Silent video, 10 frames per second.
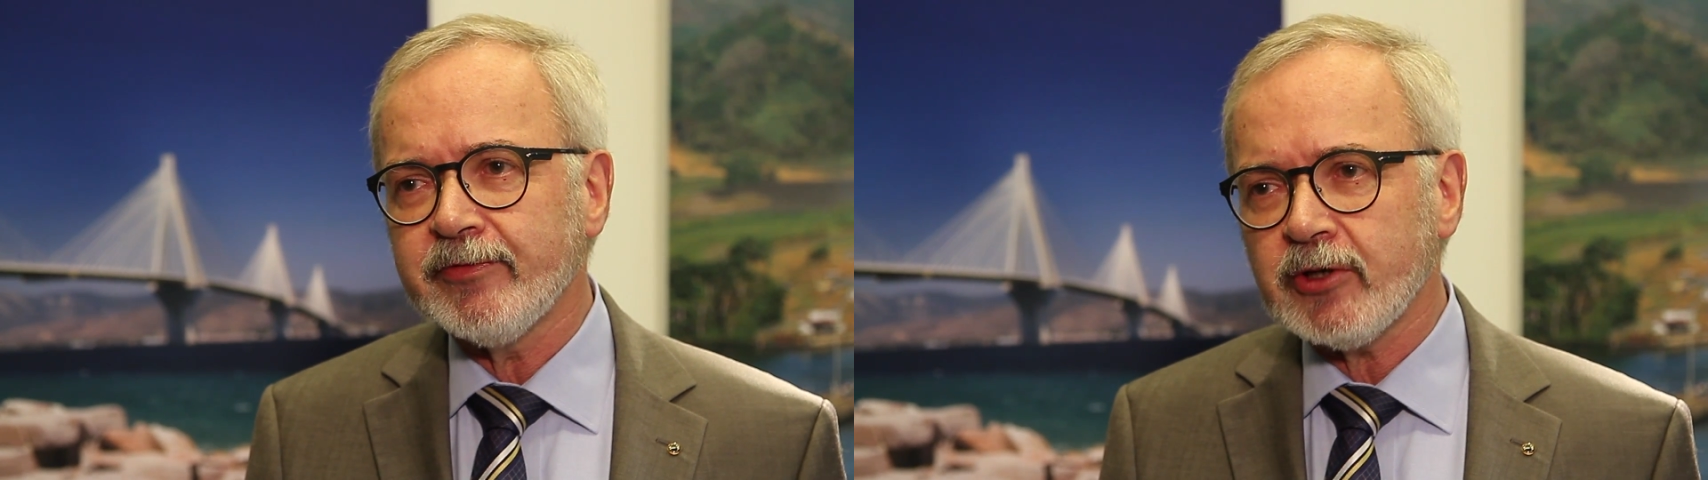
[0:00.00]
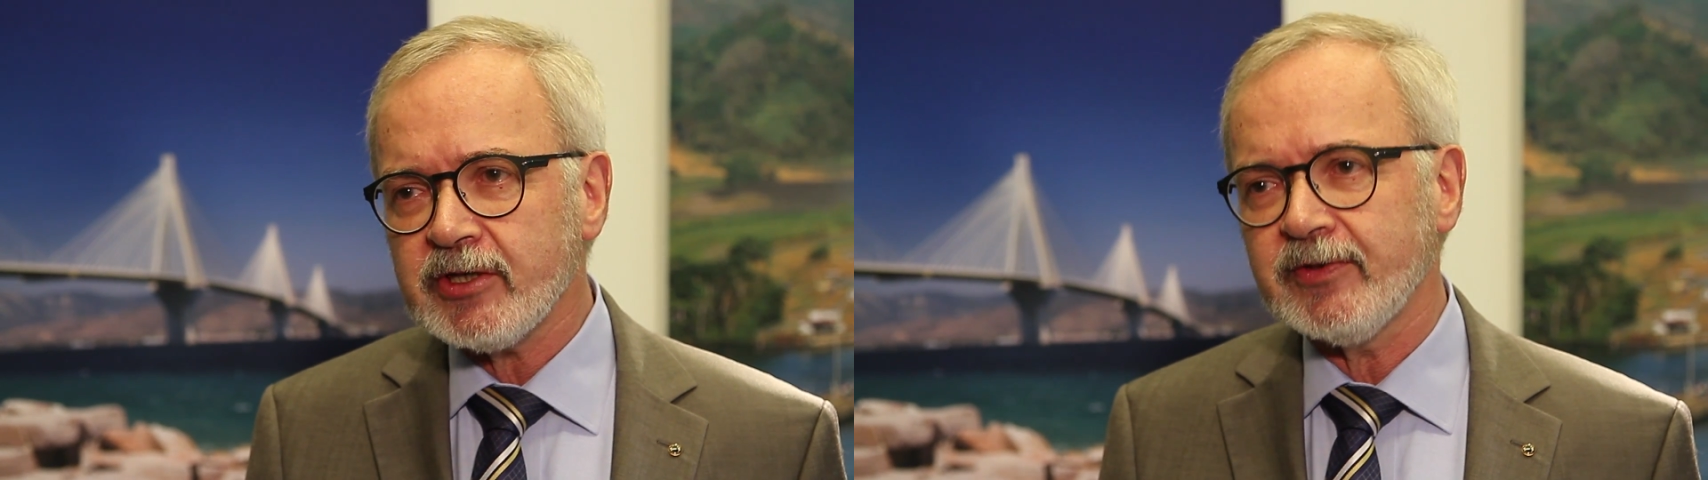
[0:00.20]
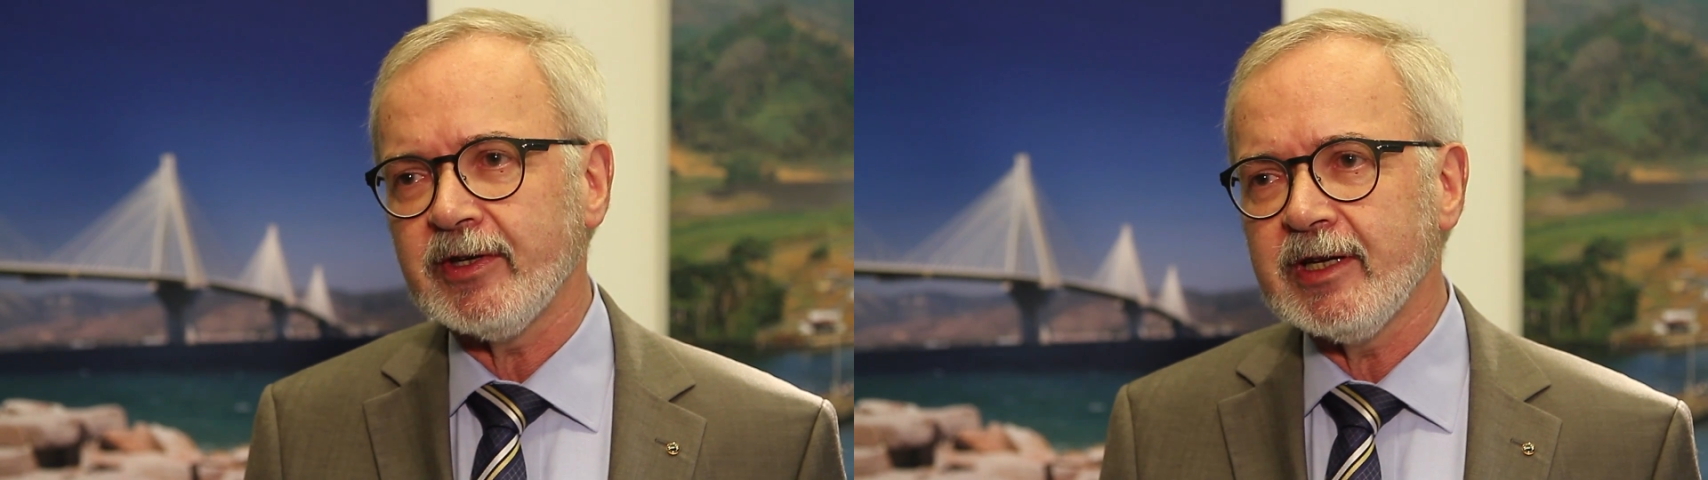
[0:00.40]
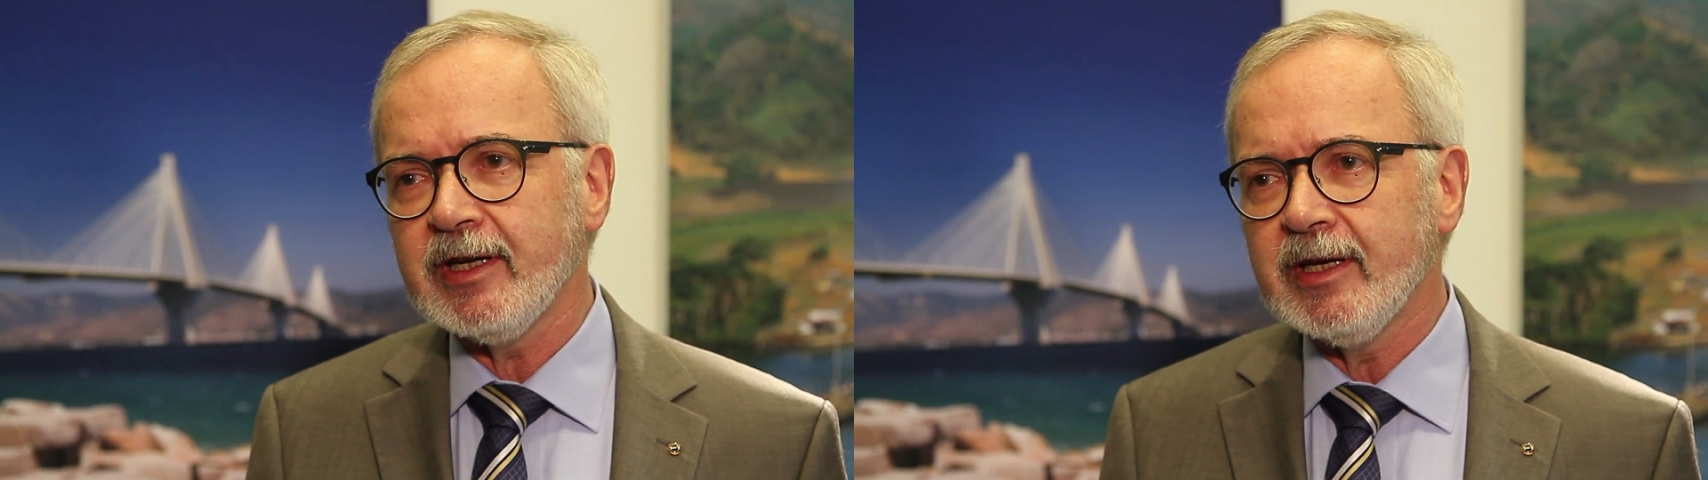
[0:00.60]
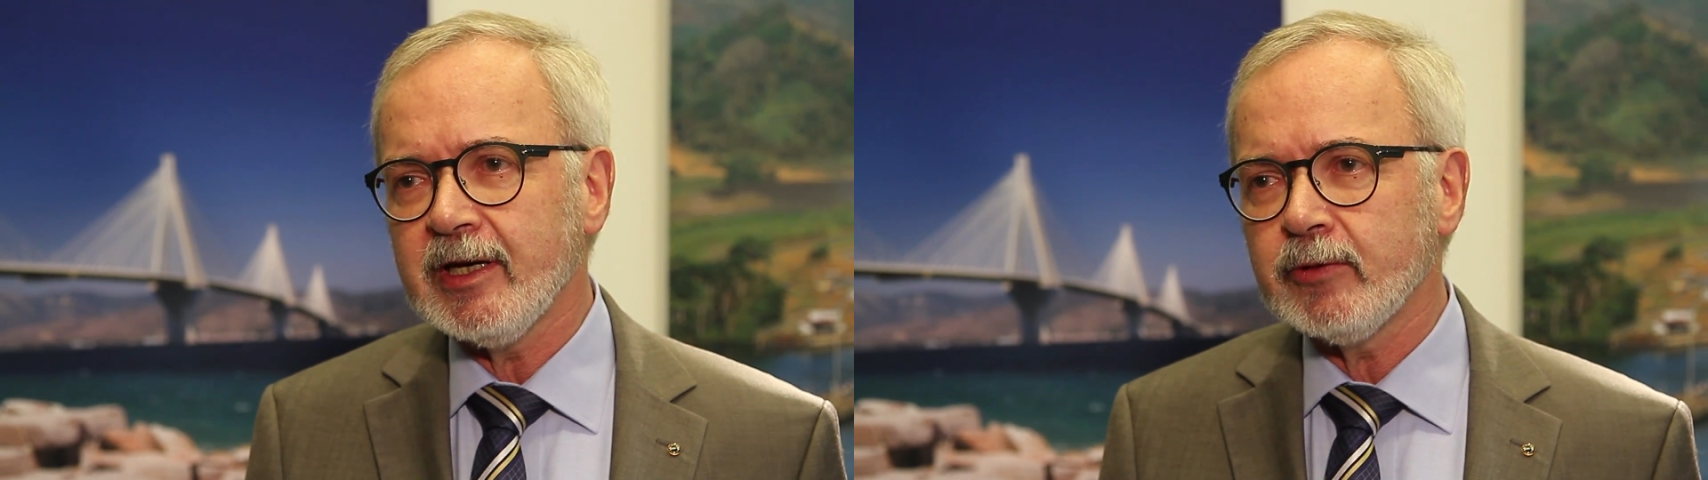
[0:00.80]

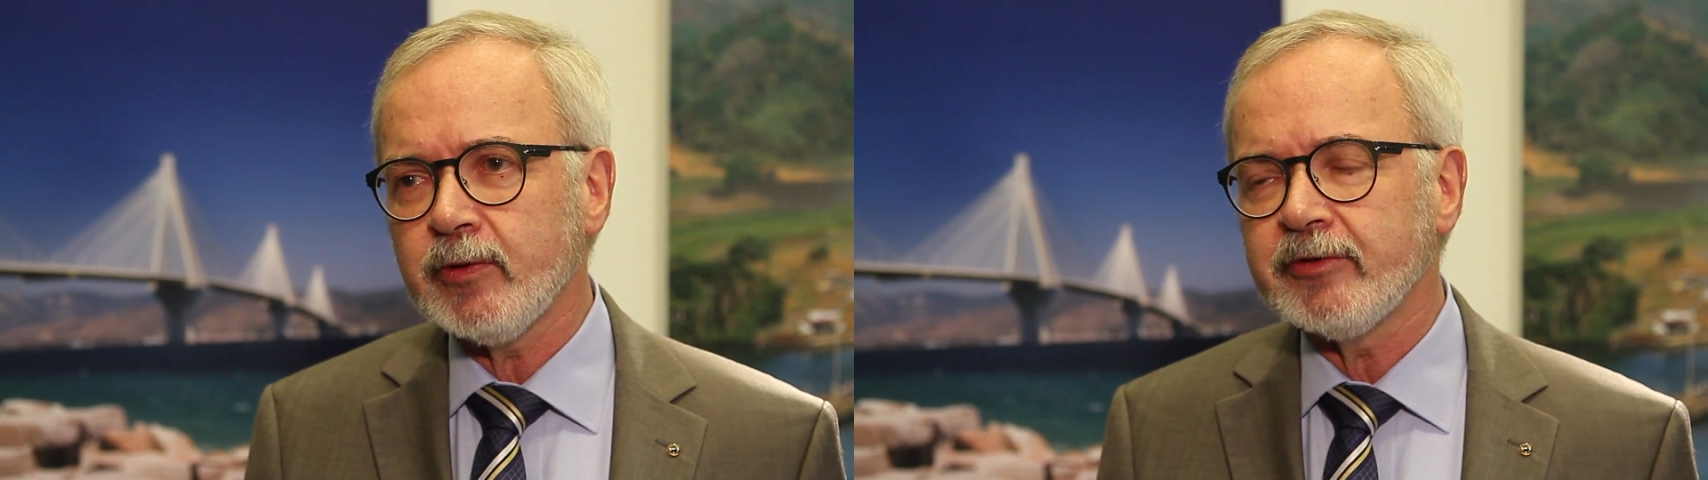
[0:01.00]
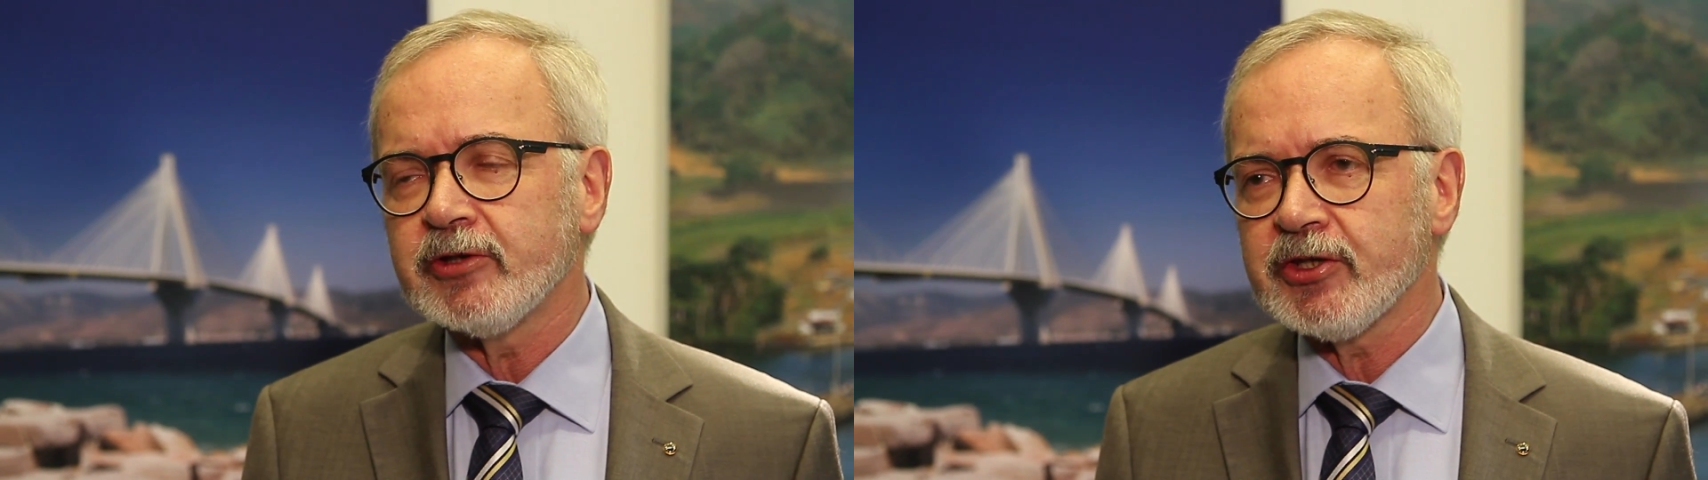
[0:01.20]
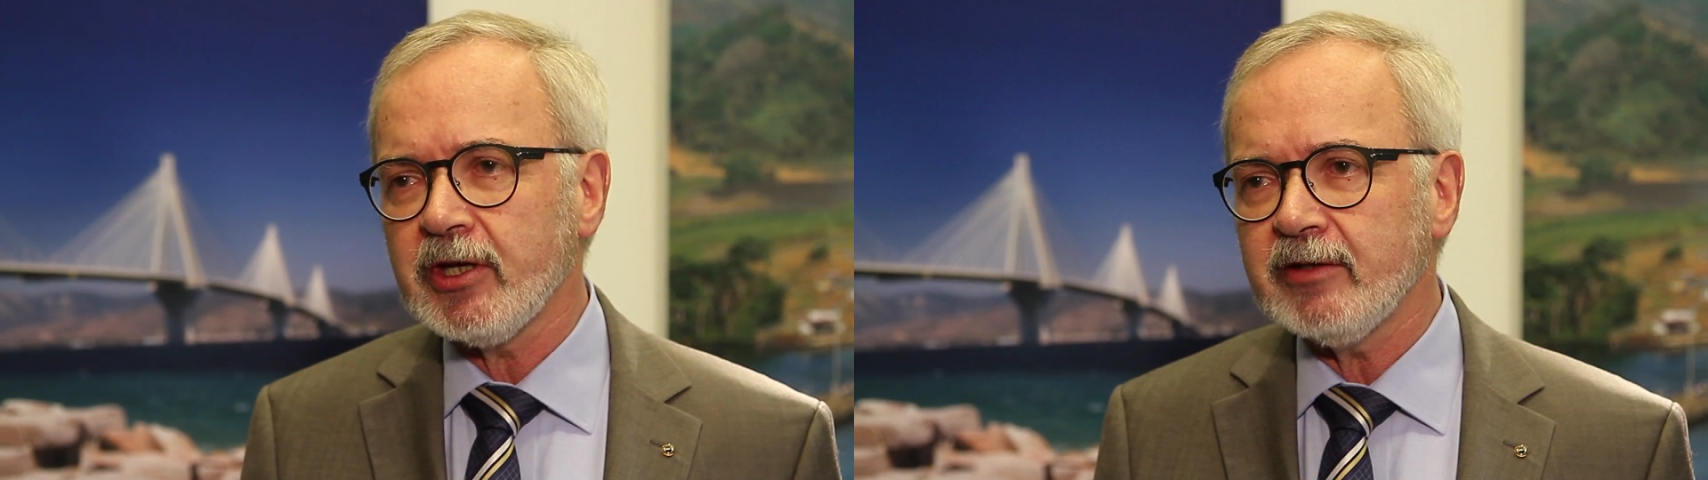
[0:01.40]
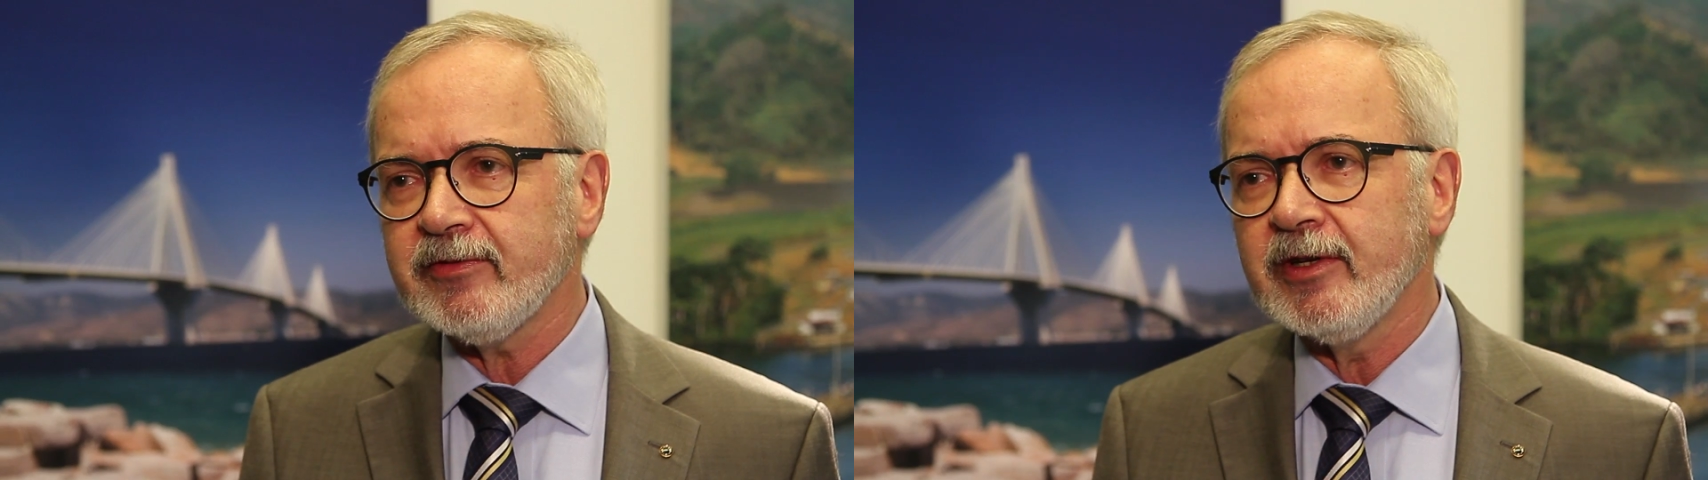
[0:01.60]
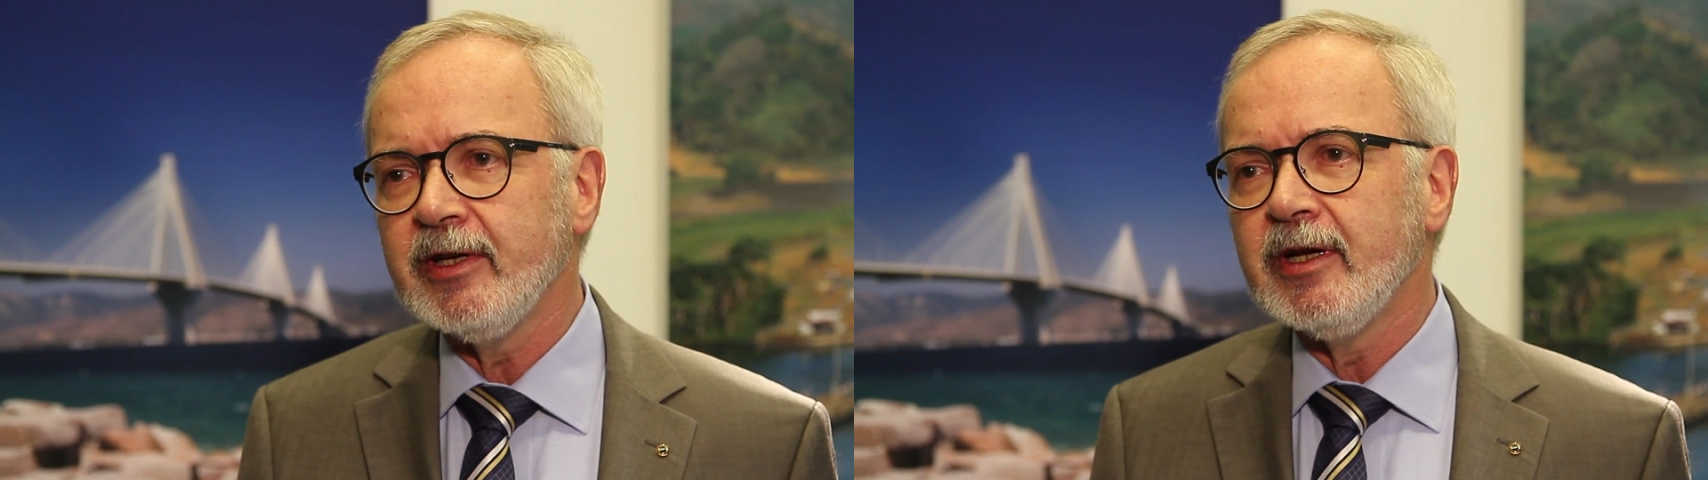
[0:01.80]
forcefully and with resolve